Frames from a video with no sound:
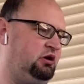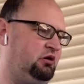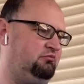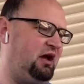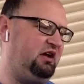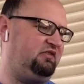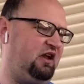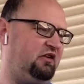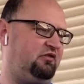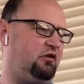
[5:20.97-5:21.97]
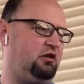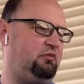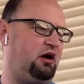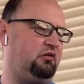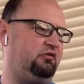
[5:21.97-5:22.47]
Max answered on the
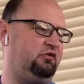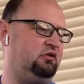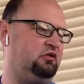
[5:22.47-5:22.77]
bottles.